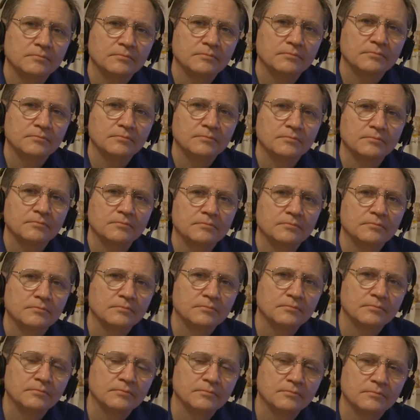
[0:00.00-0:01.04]

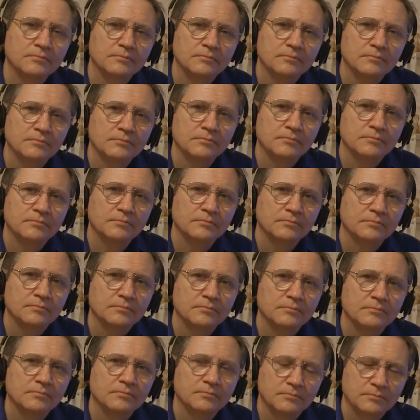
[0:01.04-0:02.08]

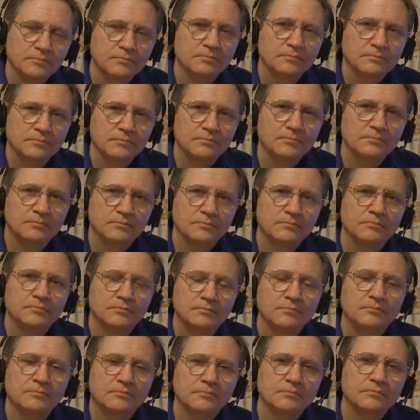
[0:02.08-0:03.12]

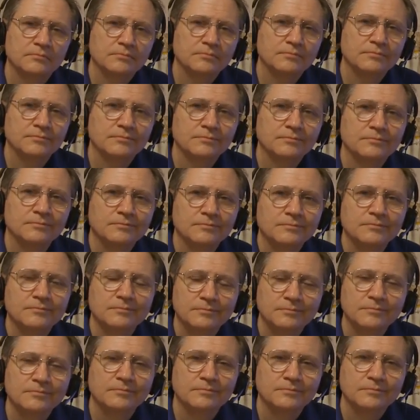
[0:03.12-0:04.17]

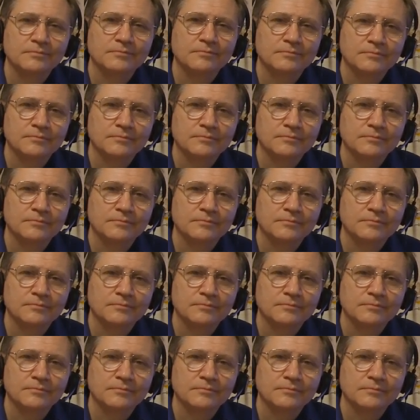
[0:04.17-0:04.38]
The person shown says nothing.